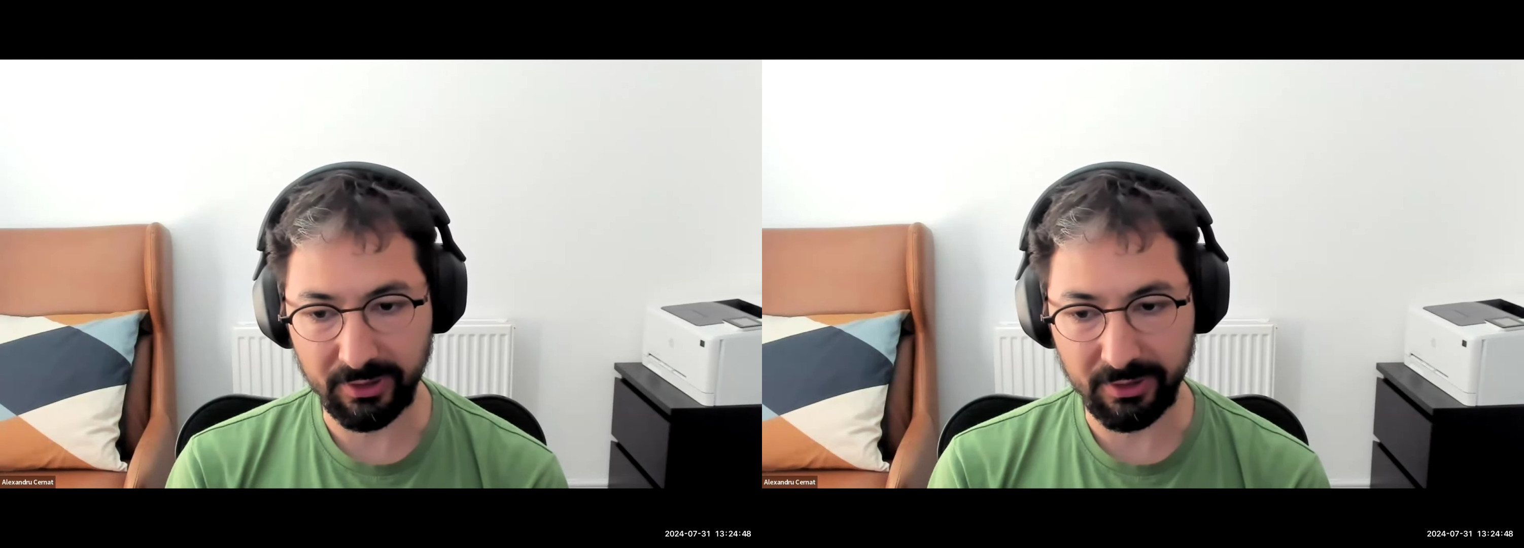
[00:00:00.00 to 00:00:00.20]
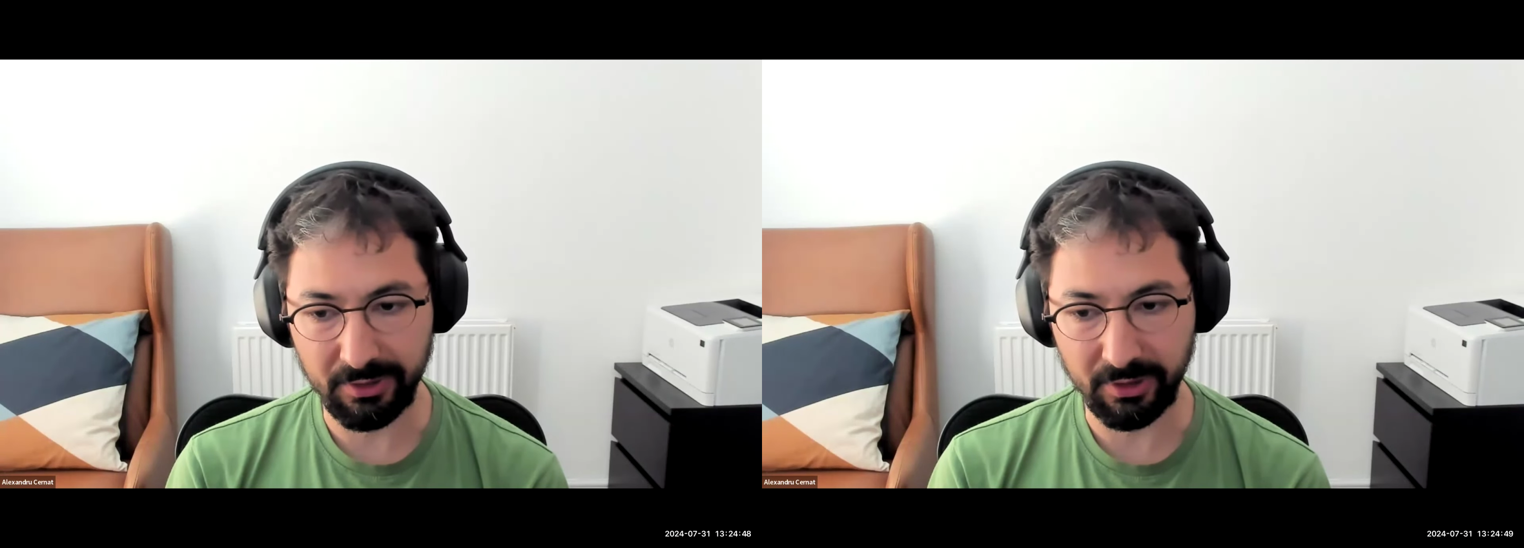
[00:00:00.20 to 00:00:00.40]

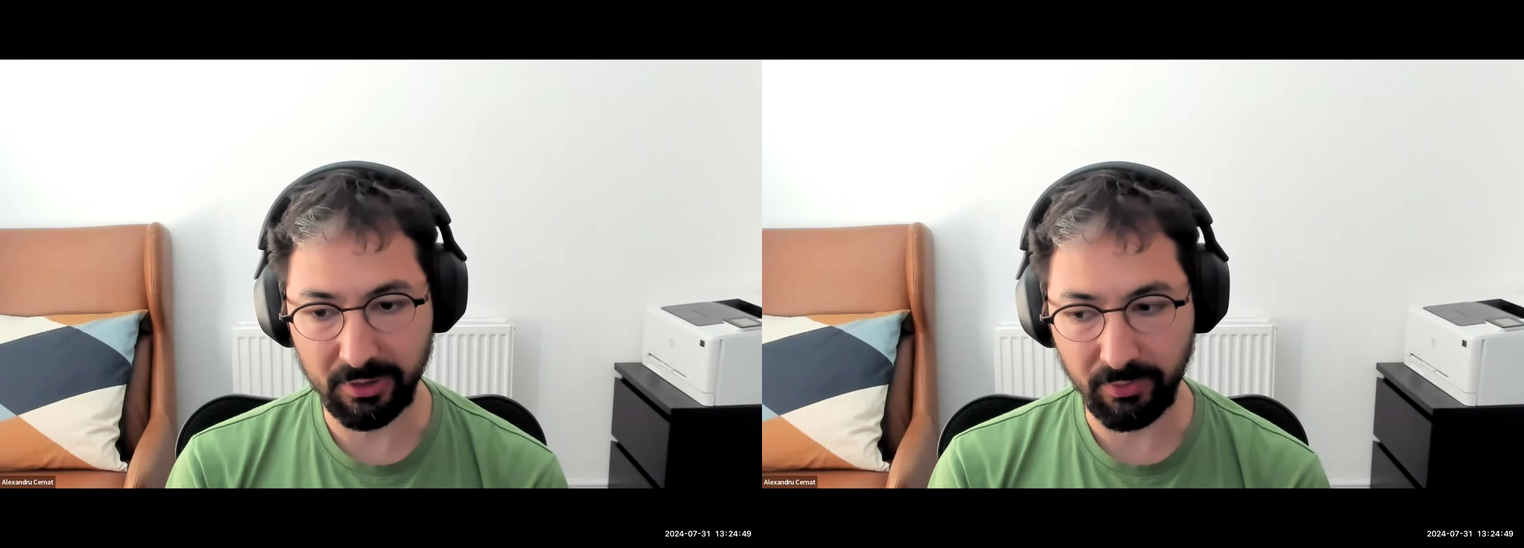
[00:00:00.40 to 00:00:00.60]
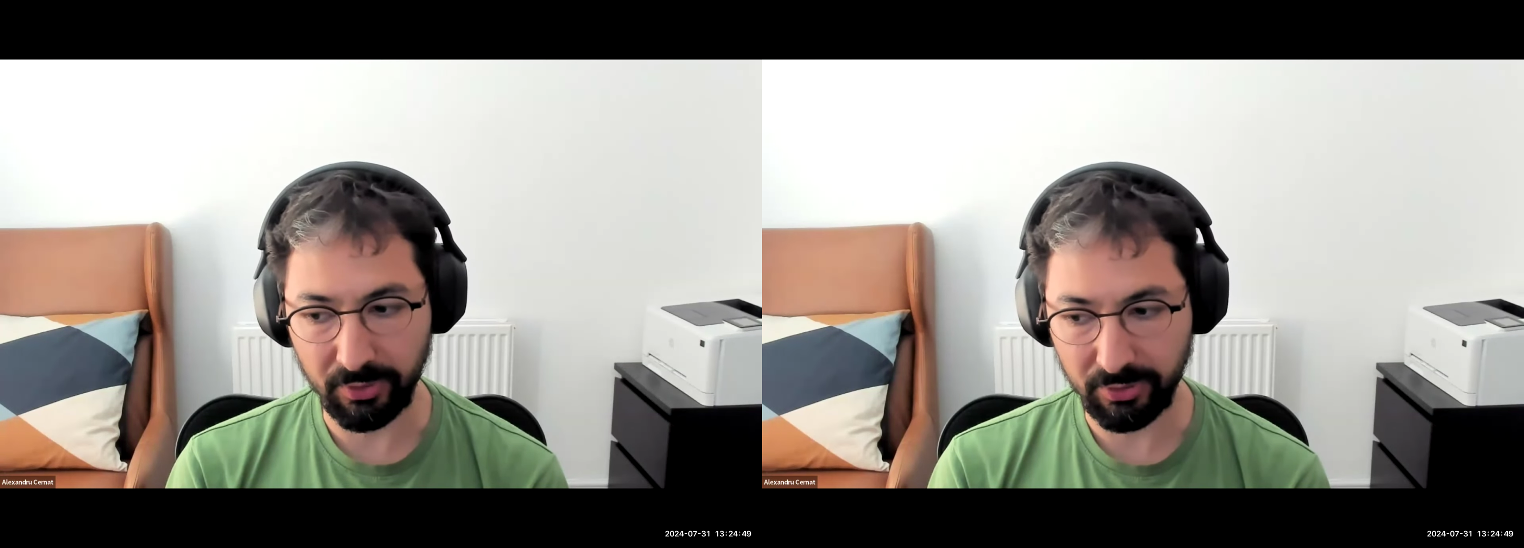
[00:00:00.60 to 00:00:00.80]

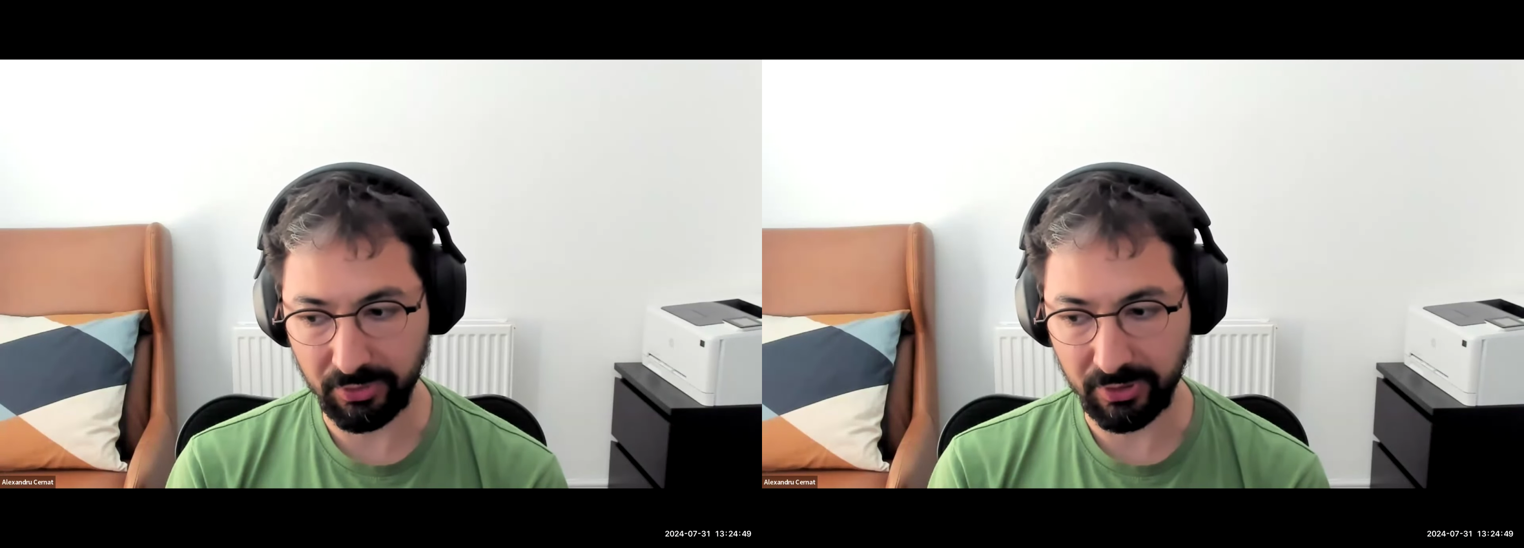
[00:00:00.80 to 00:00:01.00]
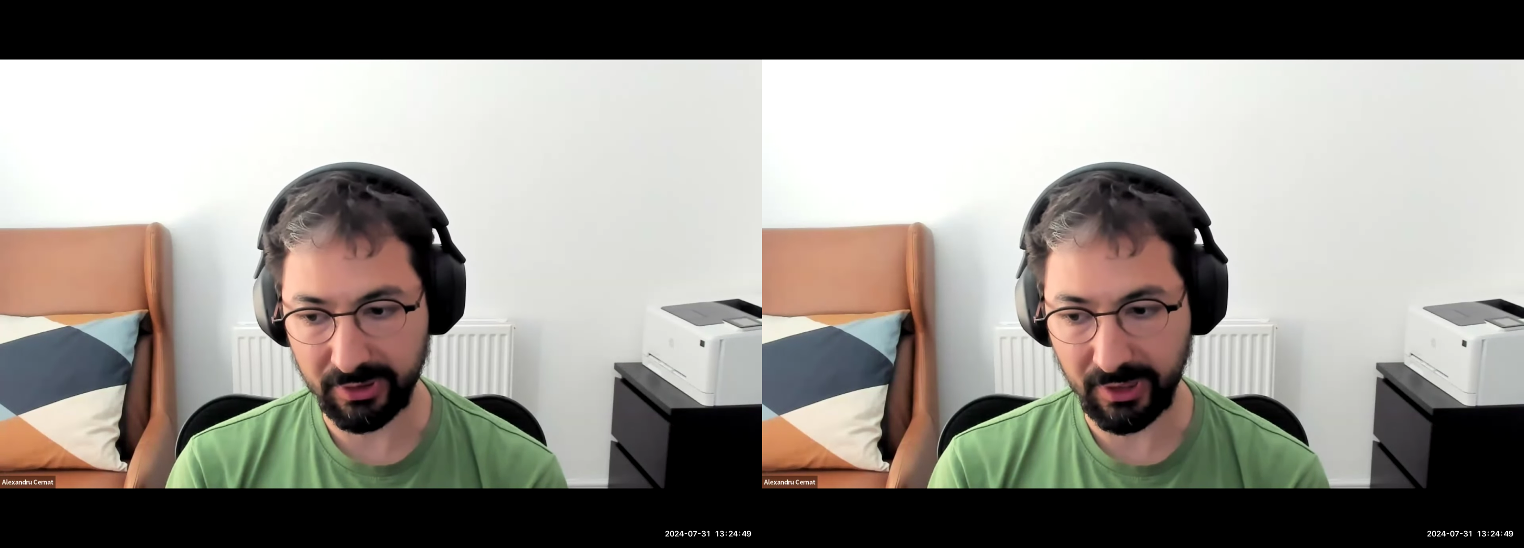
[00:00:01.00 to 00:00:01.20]
statistics for
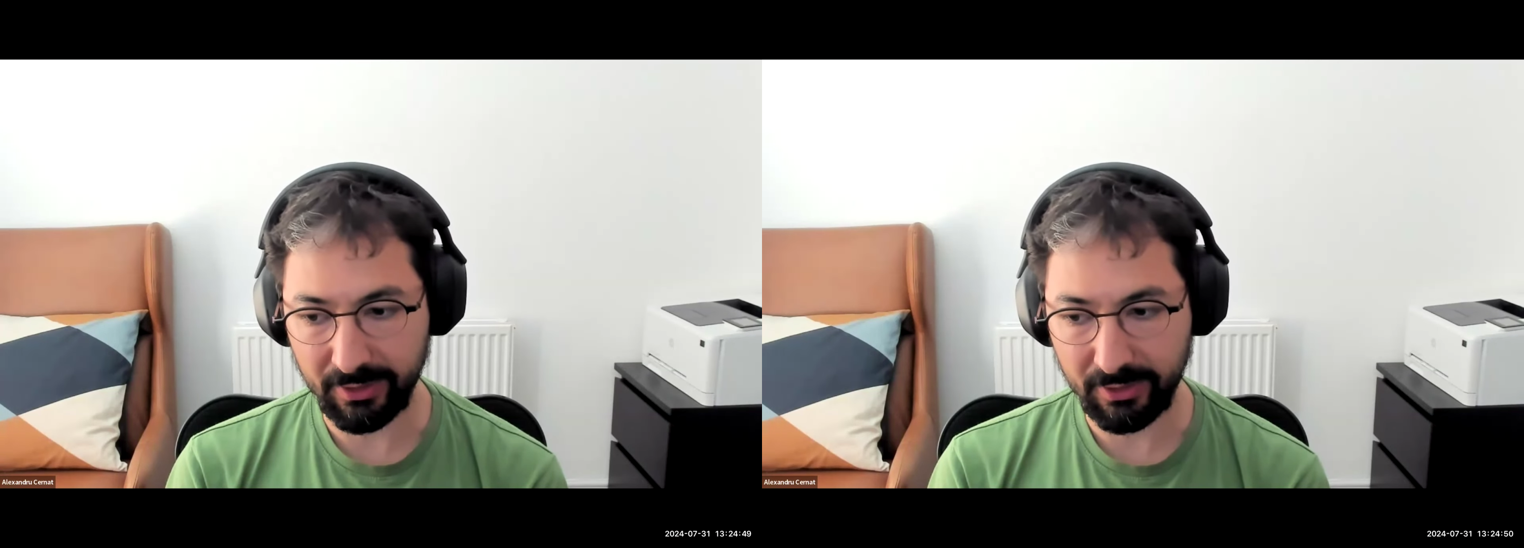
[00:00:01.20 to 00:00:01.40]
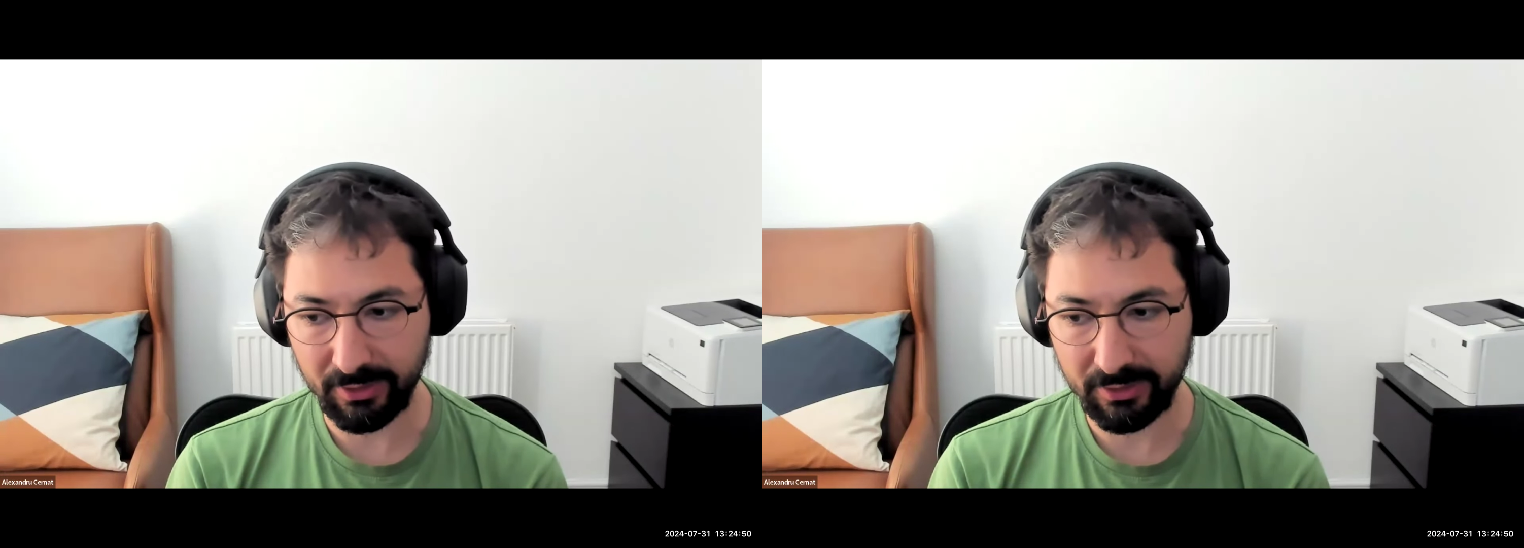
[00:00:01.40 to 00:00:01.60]
social
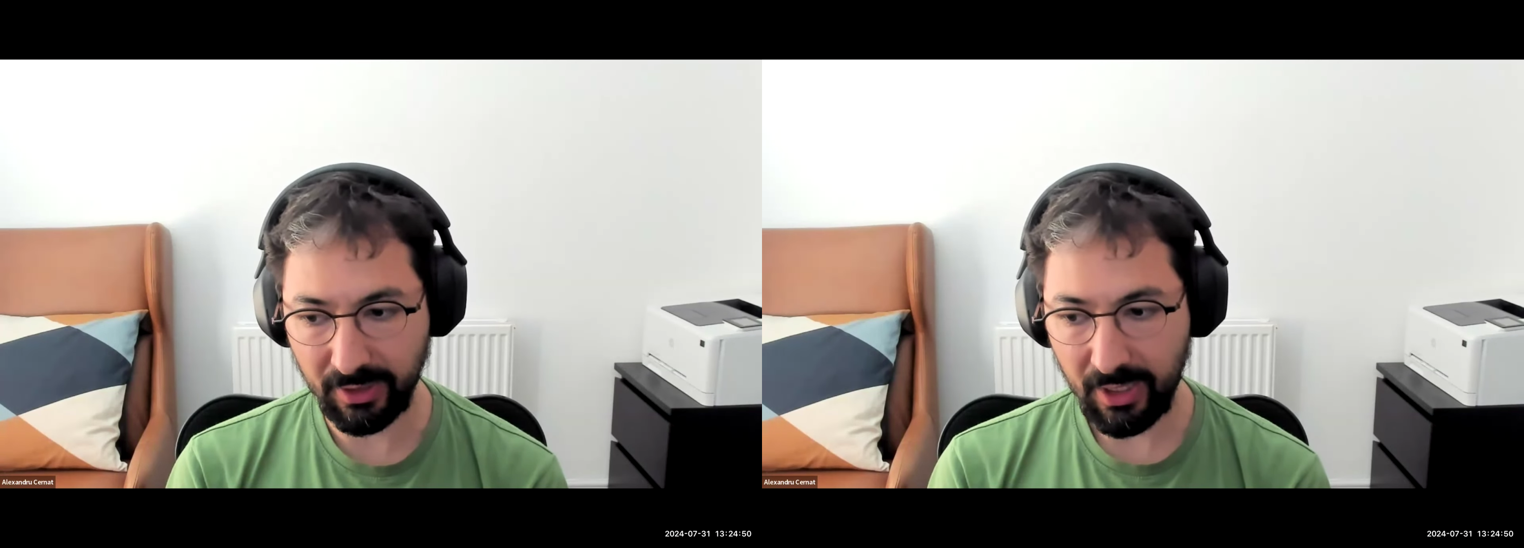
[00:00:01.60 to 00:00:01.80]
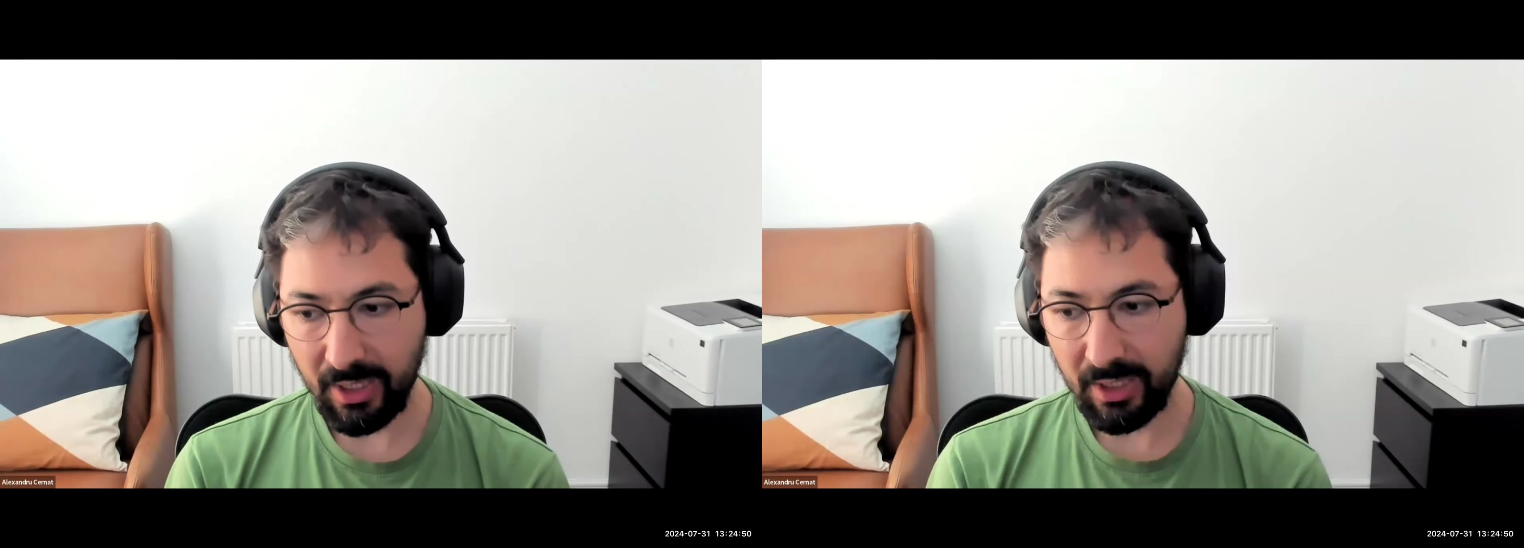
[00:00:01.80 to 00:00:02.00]
scientists.